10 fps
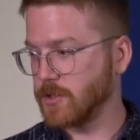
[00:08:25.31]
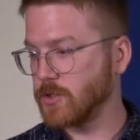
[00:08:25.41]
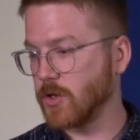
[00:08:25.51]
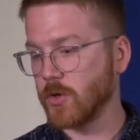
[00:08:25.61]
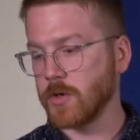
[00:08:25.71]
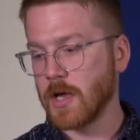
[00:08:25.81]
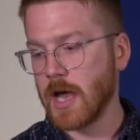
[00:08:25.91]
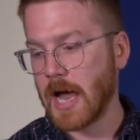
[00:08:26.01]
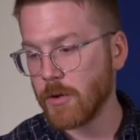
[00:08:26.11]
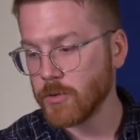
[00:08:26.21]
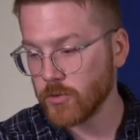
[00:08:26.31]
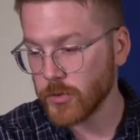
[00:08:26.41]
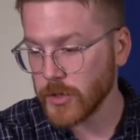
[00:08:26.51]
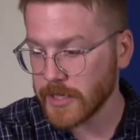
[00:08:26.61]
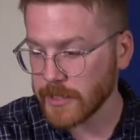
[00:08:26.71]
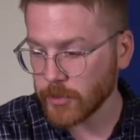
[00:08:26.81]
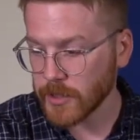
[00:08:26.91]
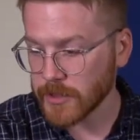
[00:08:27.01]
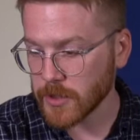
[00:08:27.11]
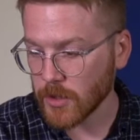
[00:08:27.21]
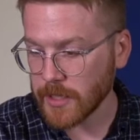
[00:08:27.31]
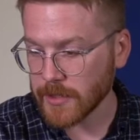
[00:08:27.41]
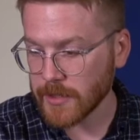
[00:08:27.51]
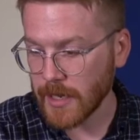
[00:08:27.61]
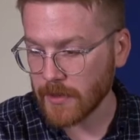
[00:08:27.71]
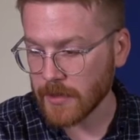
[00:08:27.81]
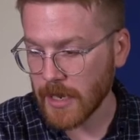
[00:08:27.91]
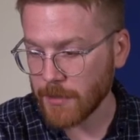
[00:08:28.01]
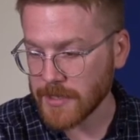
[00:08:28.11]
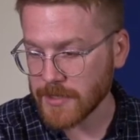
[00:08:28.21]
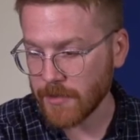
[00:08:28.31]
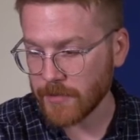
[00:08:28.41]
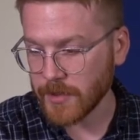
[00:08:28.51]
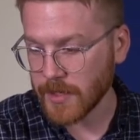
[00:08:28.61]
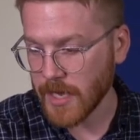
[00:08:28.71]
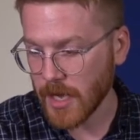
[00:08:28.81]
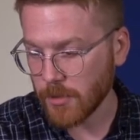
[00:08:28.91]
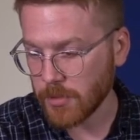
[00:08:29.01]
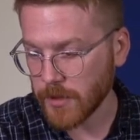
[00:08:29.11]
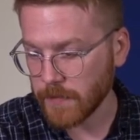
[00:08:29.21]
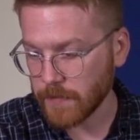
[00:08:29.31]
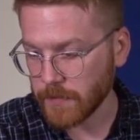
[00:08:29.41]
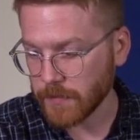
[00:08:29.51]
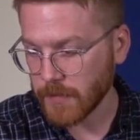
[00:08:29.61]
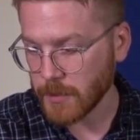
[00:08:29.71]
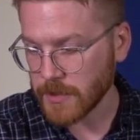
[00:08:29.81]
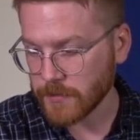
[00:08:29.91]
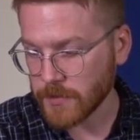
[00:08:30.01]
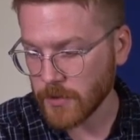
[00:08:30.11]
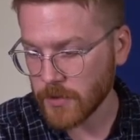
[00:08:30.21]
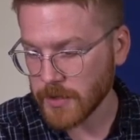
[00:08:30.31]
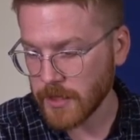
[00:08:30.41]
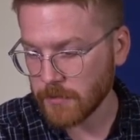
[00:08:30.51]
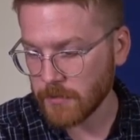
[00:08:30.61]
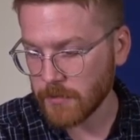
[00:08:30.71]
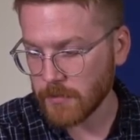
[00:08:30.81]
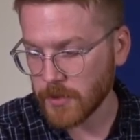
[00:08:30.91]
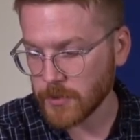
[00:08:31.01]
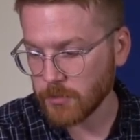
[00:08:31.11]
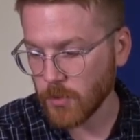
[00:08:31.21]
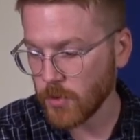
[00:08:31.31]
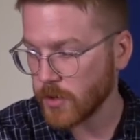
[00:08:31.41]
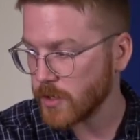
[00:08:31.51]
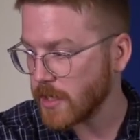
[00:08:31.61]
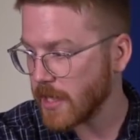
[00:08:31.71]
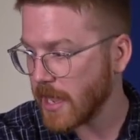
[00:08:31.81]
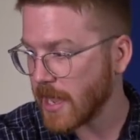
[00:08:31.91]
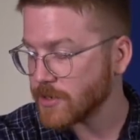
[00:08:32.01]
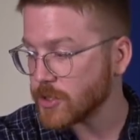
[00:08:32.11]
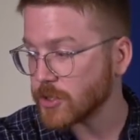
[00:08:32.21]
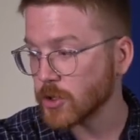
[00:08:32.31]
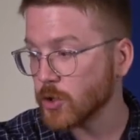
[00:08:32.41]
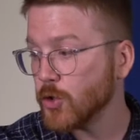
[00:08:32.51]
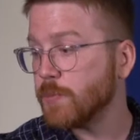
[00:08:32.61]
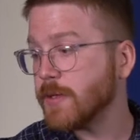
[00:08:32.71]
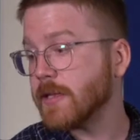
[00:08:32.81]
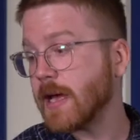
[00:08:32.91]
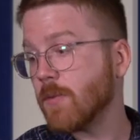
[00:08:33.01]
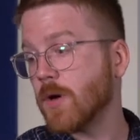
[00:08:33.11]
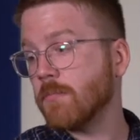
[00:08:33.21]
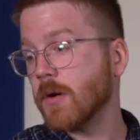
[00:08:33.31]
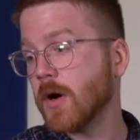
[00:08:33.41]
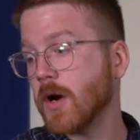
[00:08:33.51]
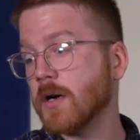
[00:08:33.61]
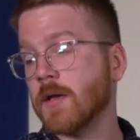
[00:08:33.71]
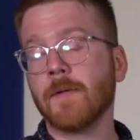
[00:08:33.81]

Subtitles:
So I would really, really slow that down. I'm at 70 now, but maybe even slow it down much more, and just loop that 1 bar.